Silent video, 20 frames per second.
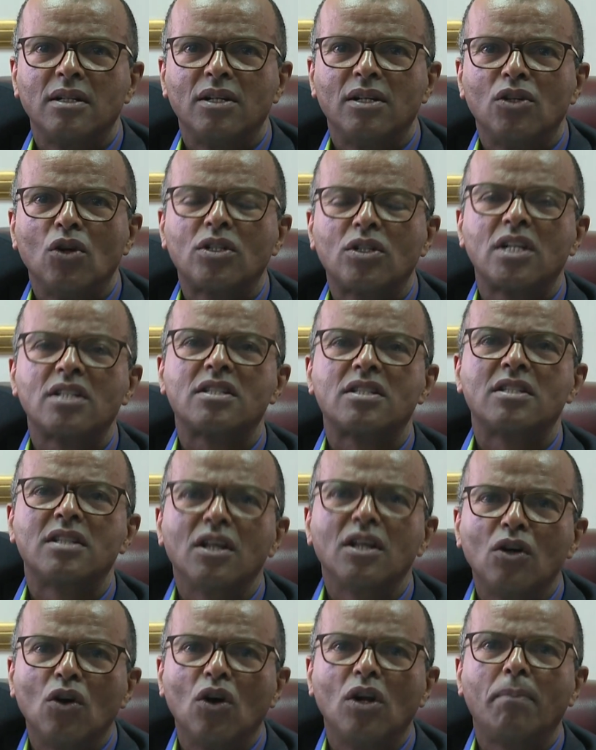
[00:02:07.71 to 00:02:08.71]
not a
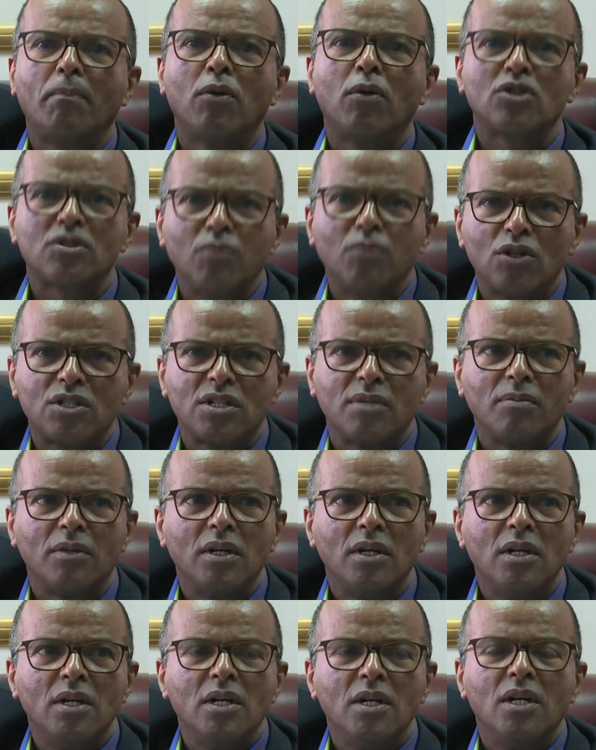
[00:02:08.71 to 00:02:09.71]
single postmortem,
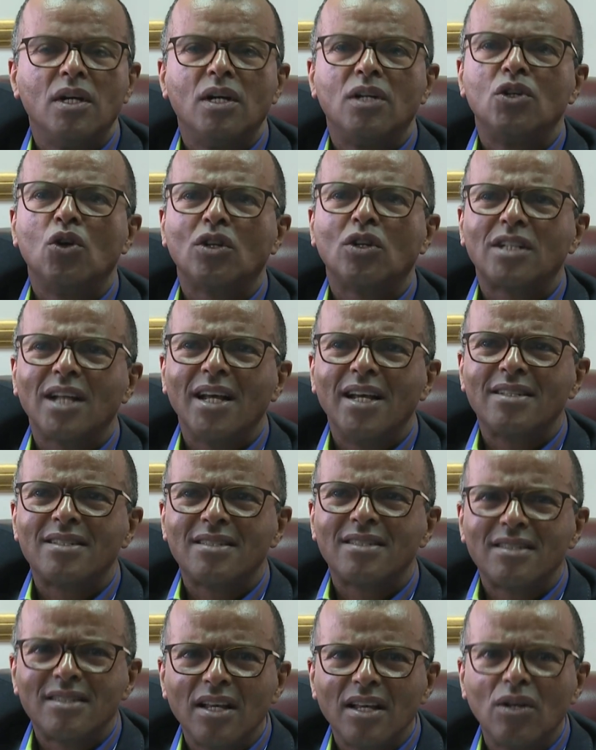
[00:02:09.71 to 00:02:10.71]
not a
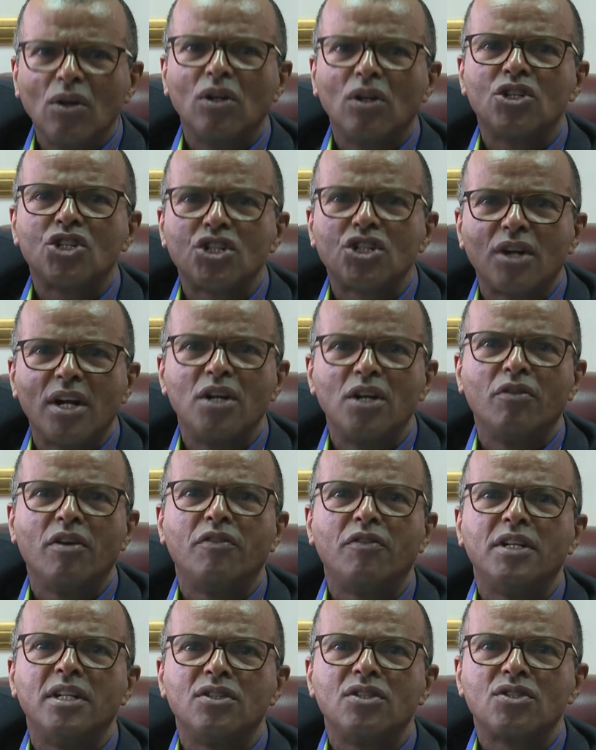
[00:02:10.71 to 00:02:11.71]
single shred of
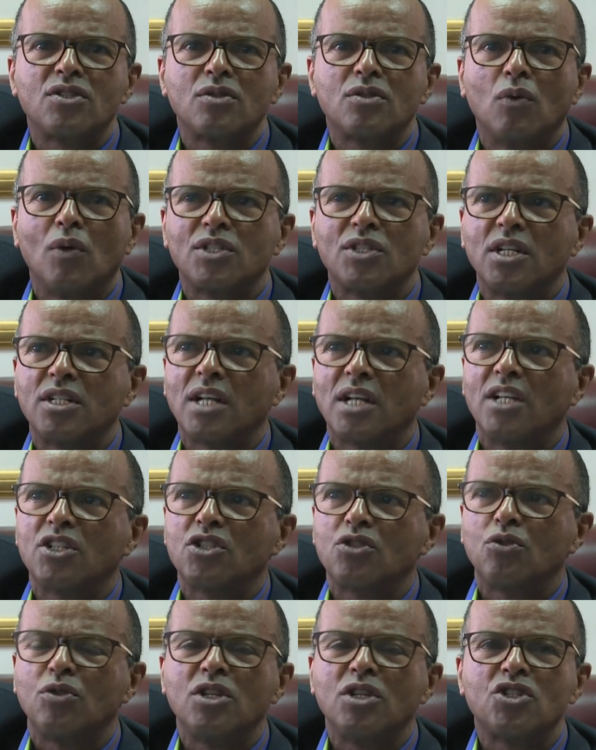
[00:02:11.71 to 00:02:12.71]
evidence was
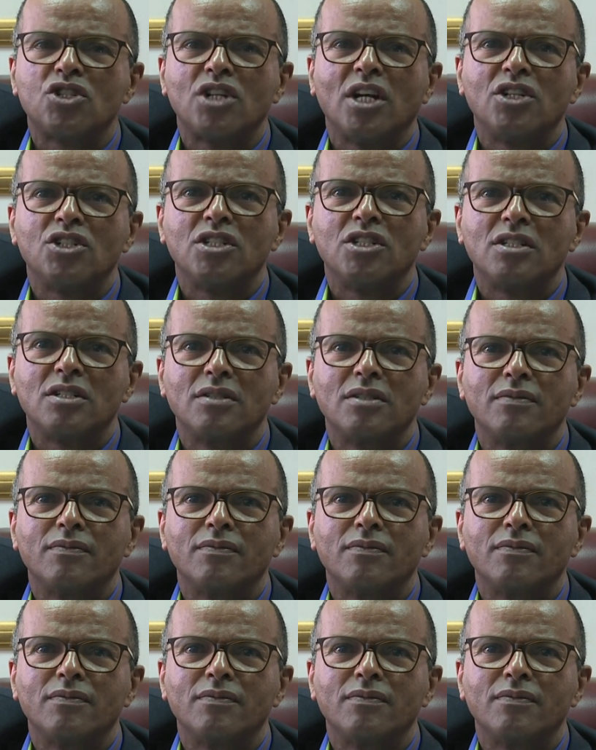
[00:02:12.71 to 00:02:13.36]
attached to this charge sheet.